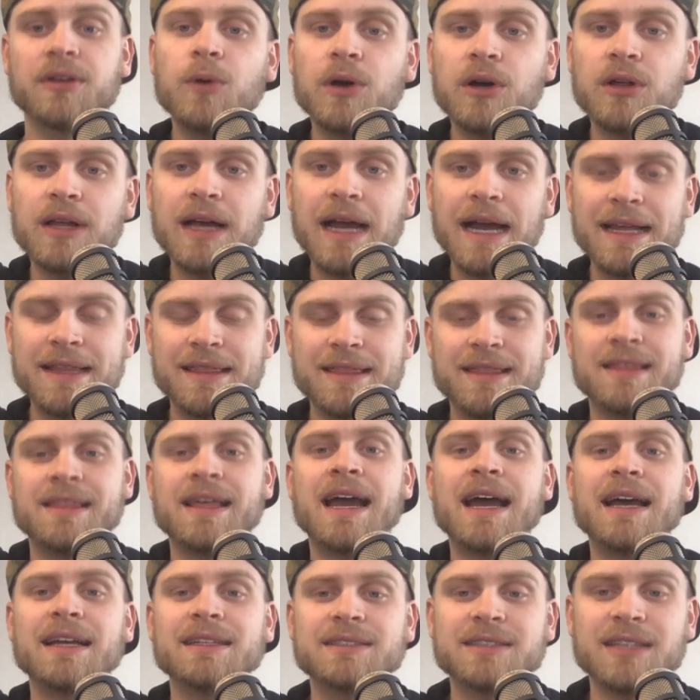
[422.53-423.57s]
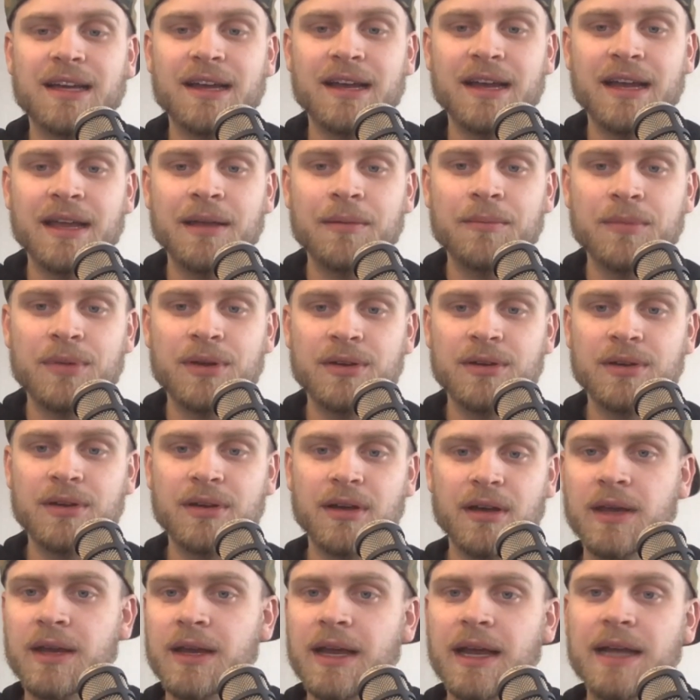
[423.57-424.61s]
Well, at that time,
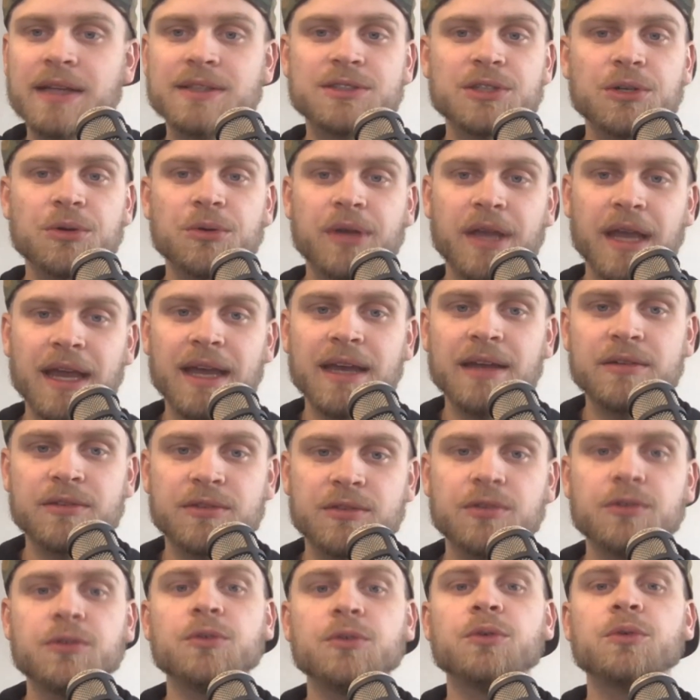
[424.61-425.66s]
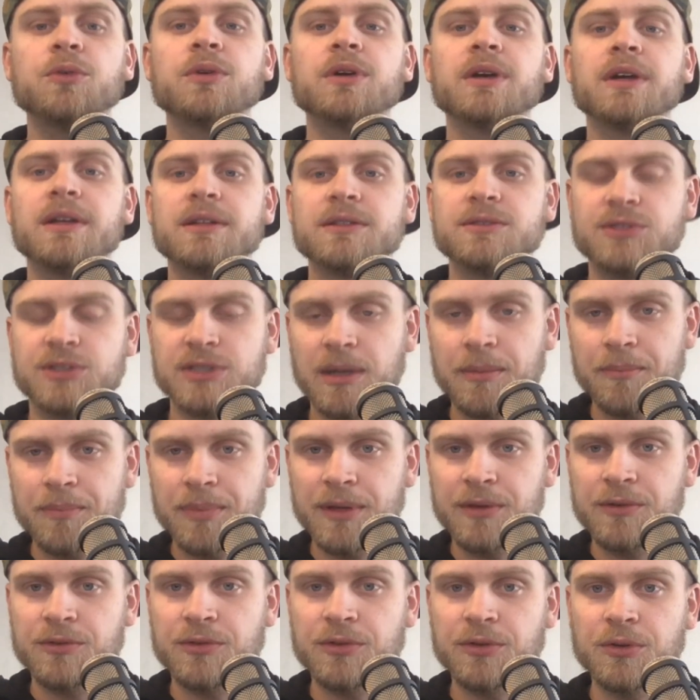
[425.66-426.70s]
it's okay to jump
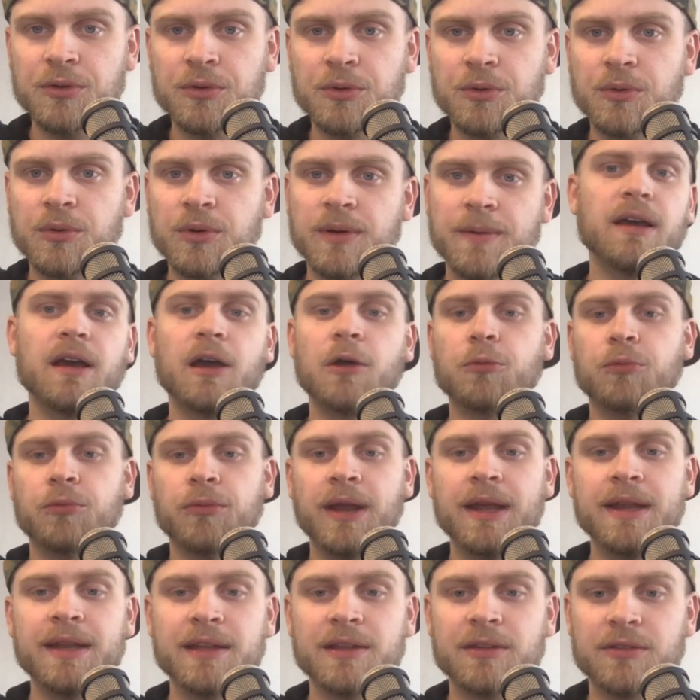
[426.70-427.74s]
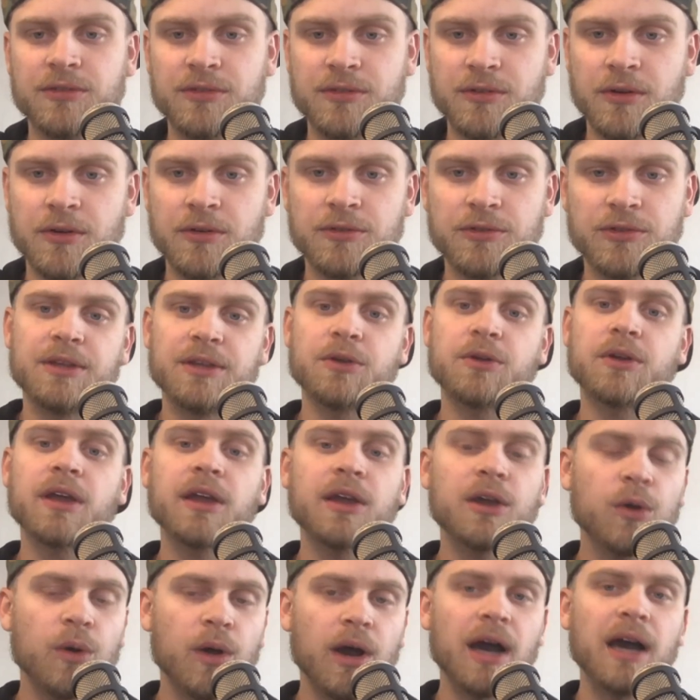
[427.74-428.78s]
into a radius search. You can
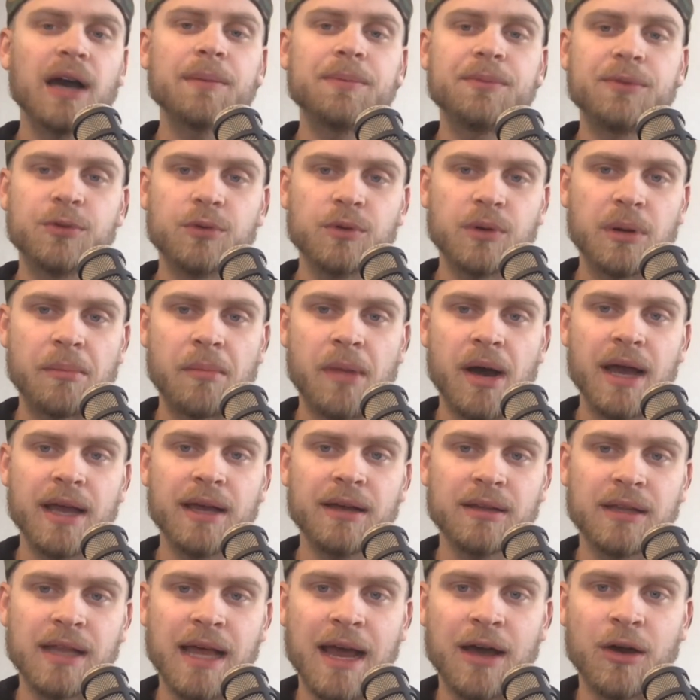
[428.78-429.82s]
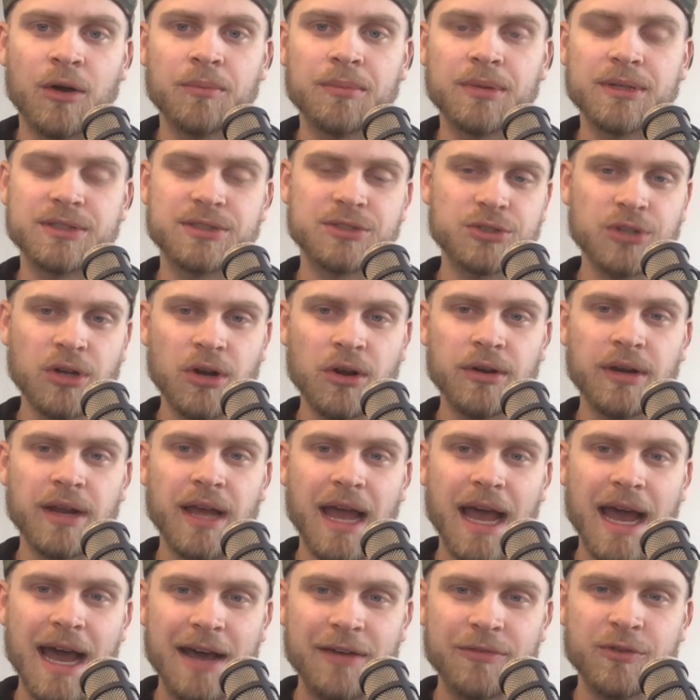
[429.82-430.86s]
go up to a mile out, but start at
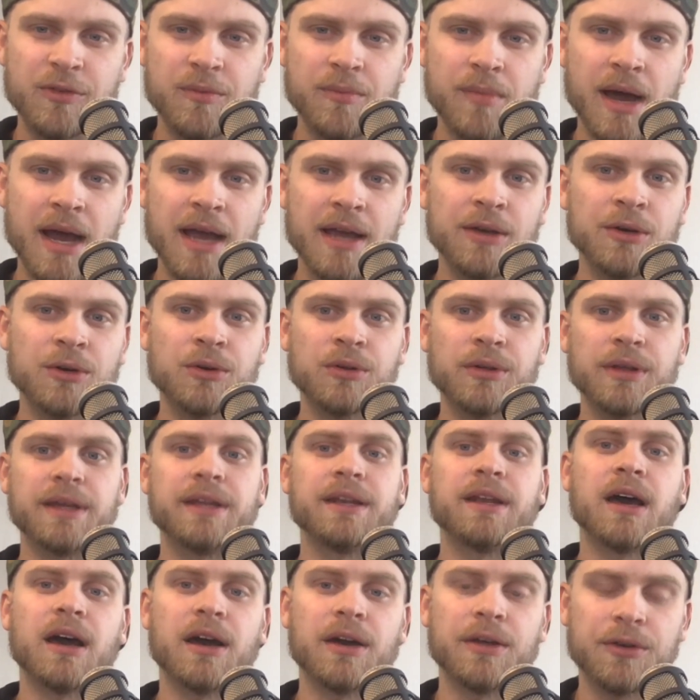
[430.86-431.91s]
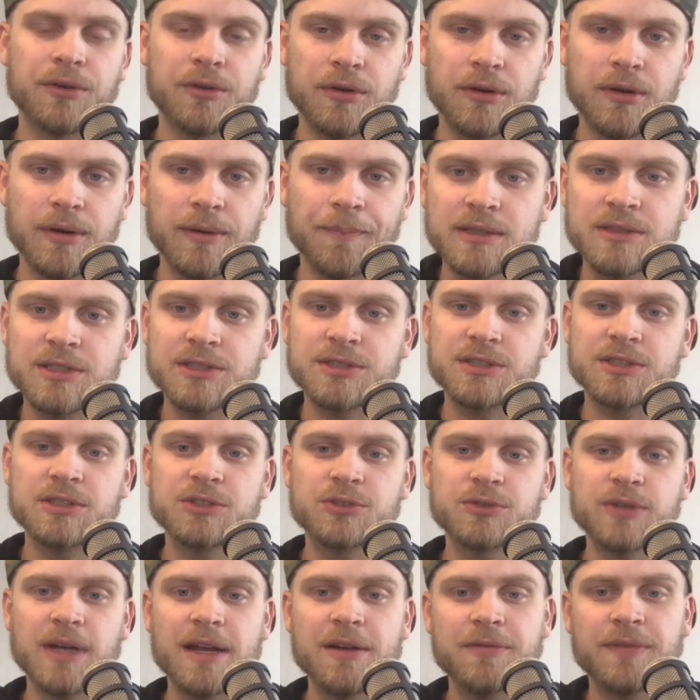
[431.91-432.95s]
half a mile and under just to
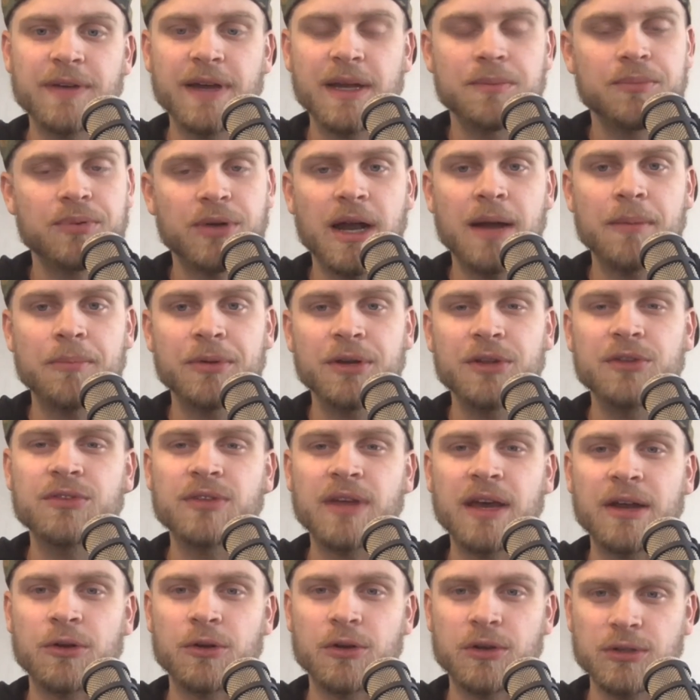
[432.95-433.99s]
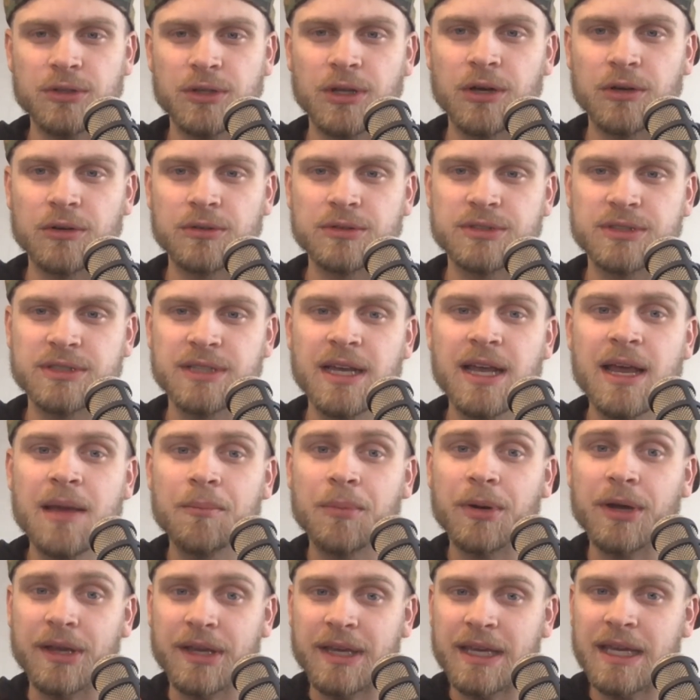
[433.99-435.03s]
try to find properties that are close,
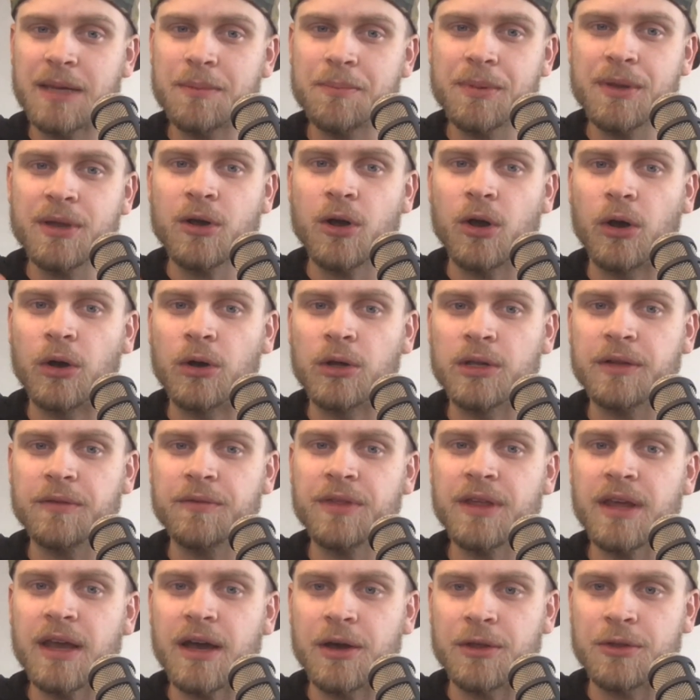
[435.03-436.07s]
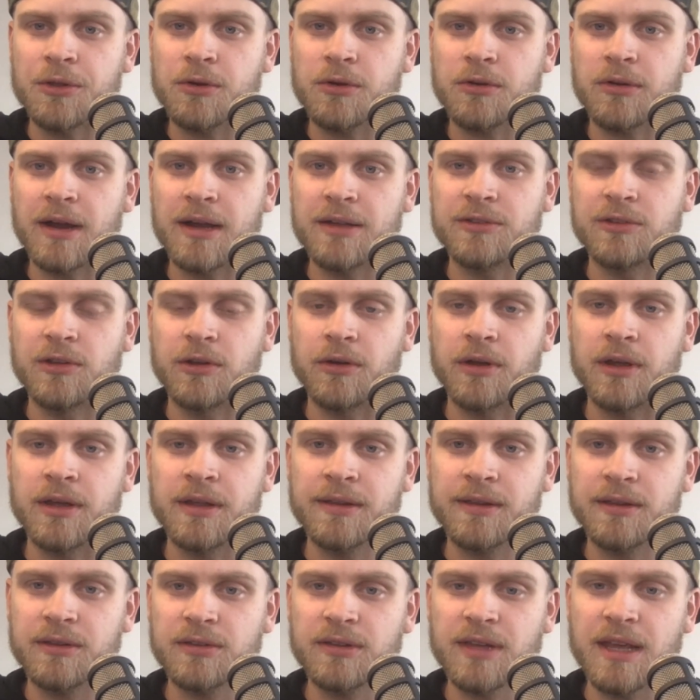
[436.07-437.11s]
but keeping all of the other criteria
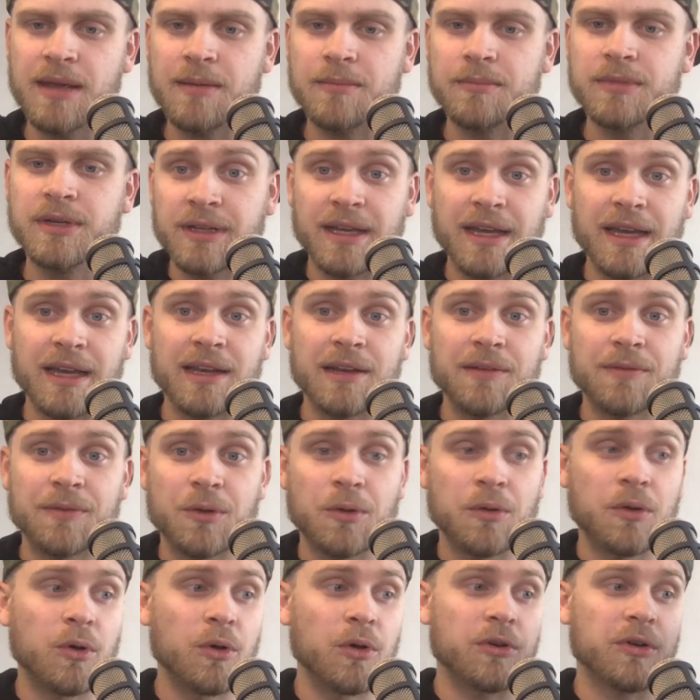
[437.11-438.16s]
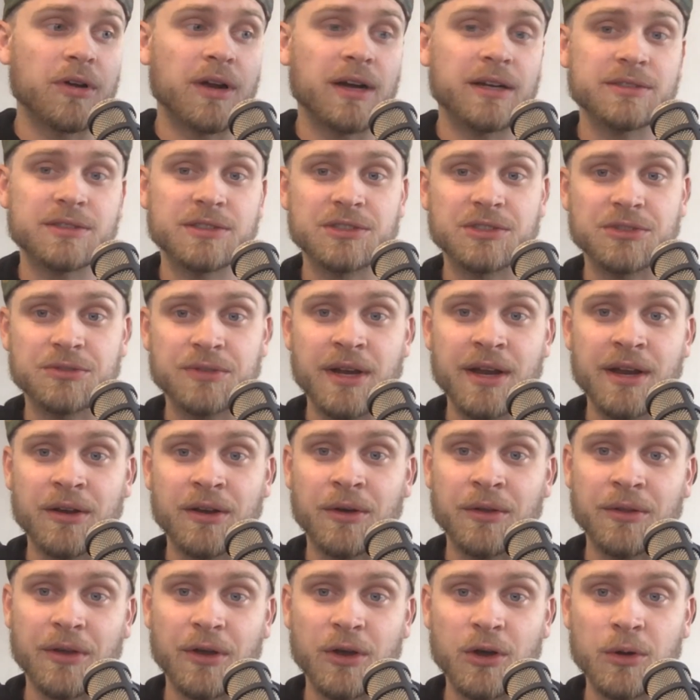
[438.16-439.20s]
the same. Again, if you go across the street and
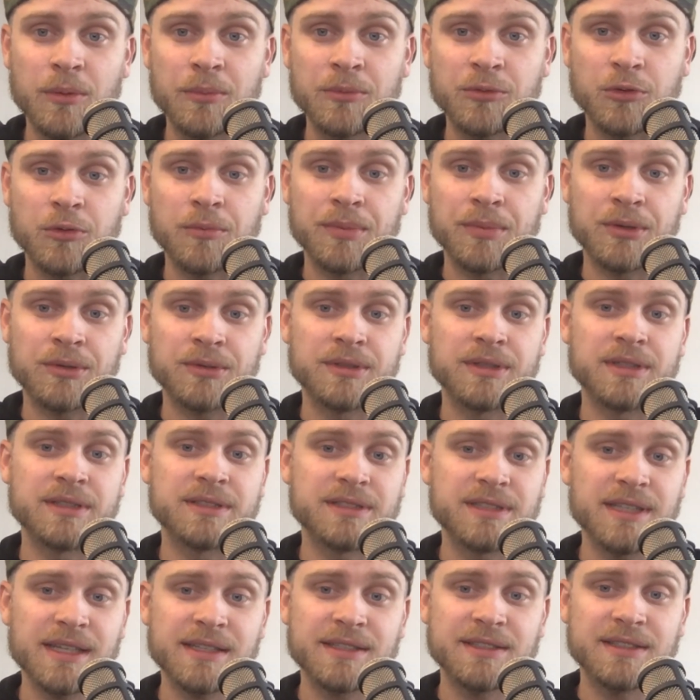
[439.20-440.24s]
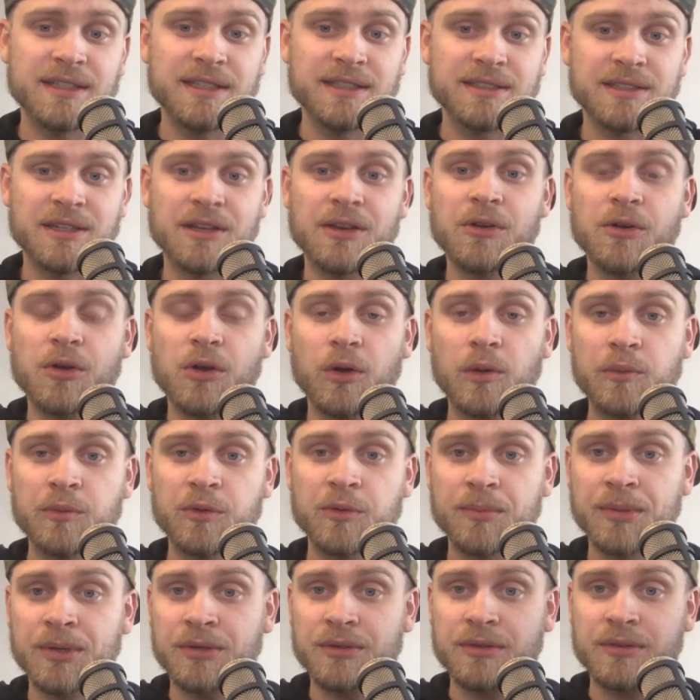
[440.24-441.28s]
all the homes were built in the 60s and your
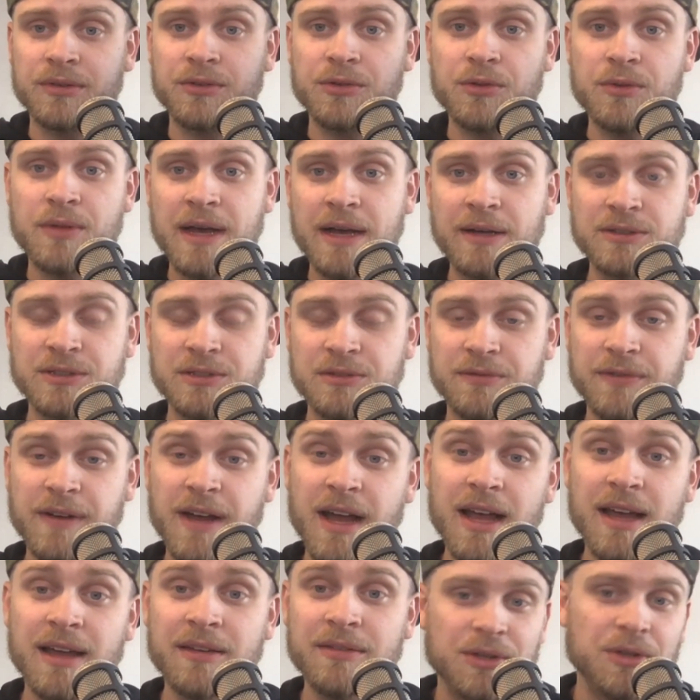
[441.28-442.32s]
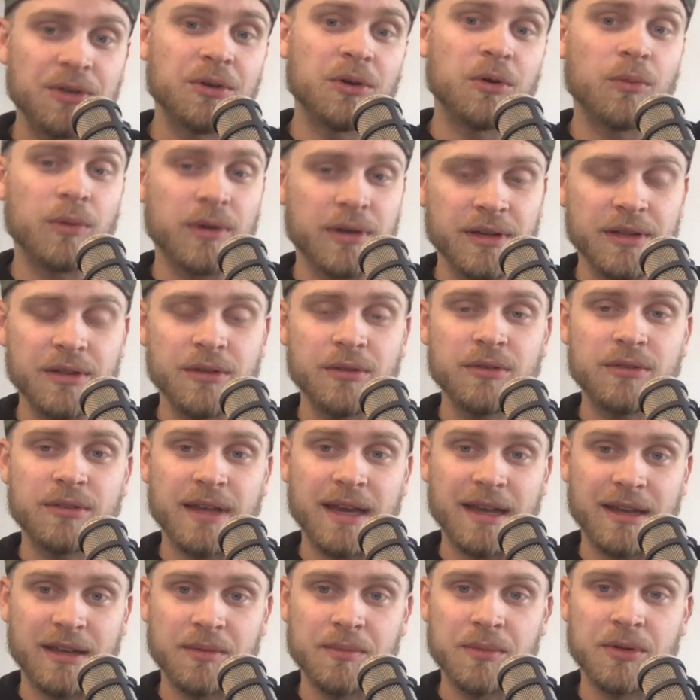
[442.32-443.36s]
home's built in 2005, you don't want to use
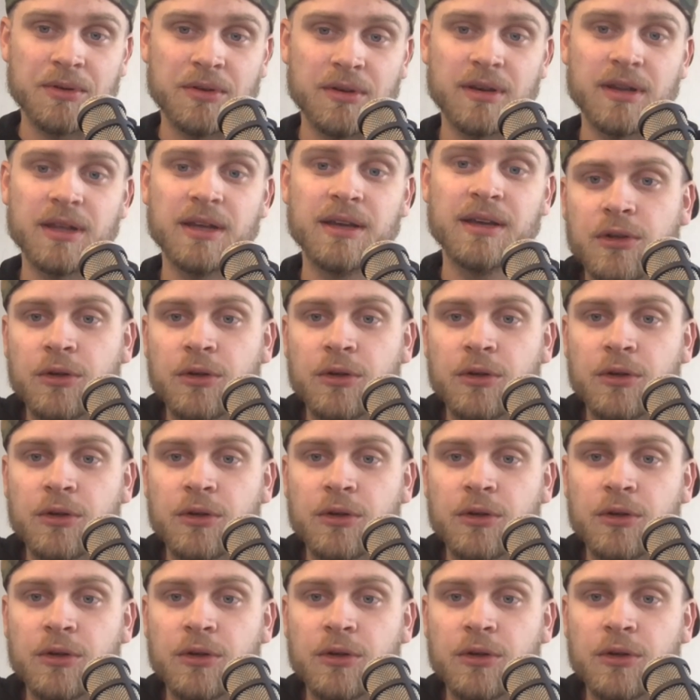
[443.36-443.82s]
that community.